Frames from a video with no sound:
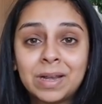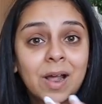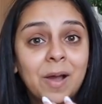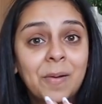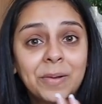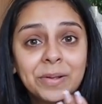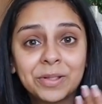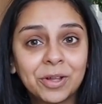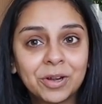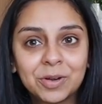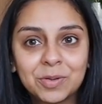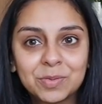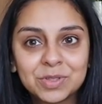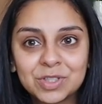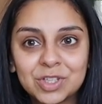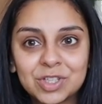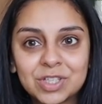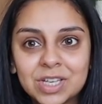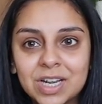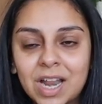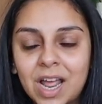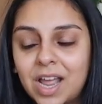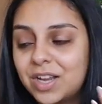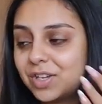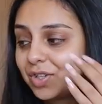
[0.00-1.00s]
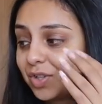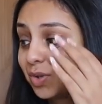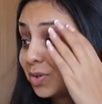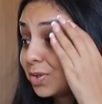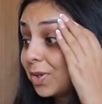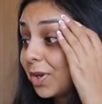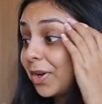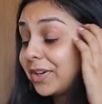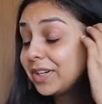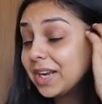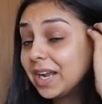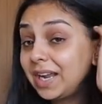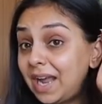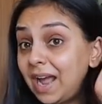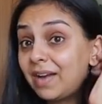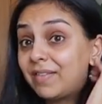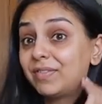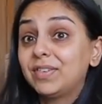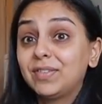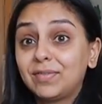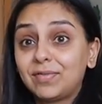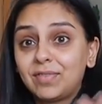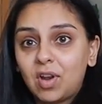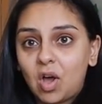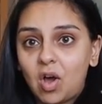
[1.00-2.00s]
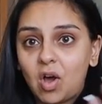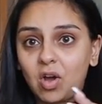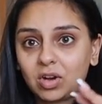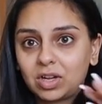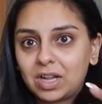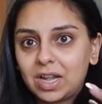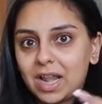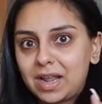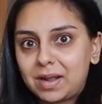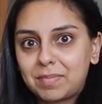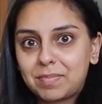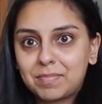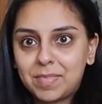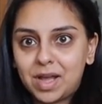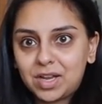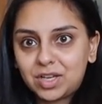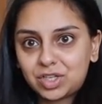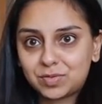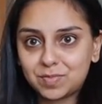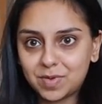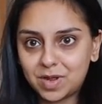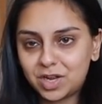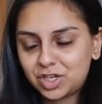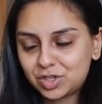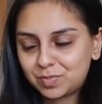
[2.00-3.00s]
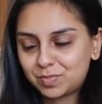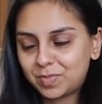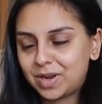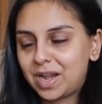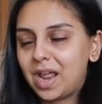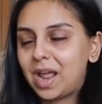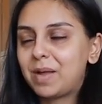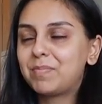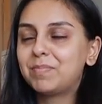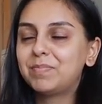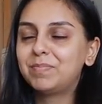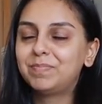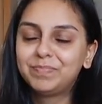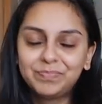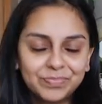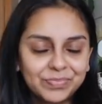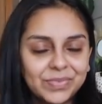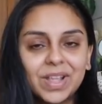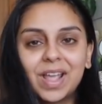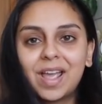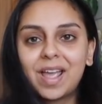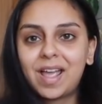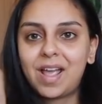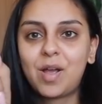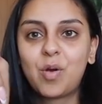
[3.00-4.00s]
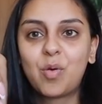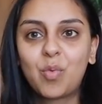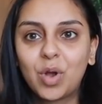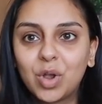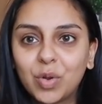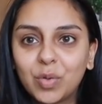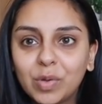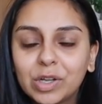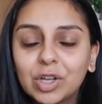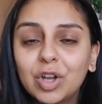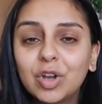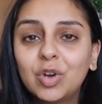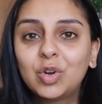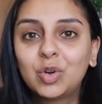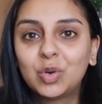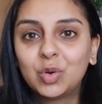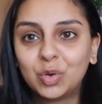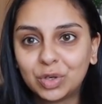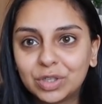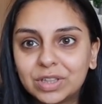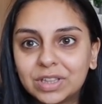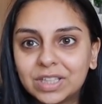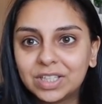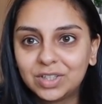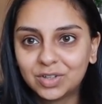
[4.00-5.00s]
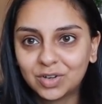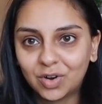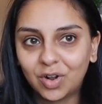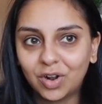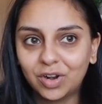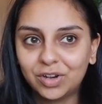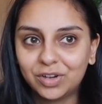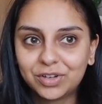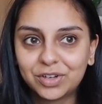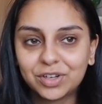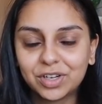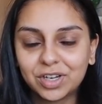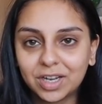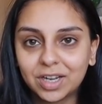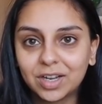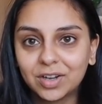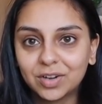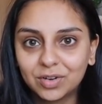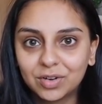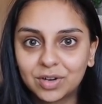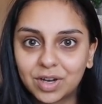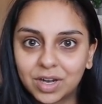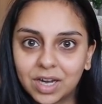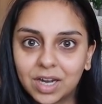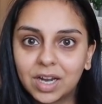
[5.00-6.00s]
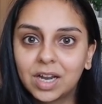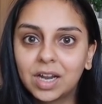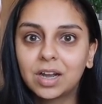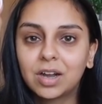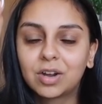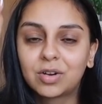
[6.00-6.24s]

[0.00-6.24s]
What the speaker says: now. I thought it was just an eye issue. Sorry, I haven't vlogged like much, but we're doing a kurti haul today, okay?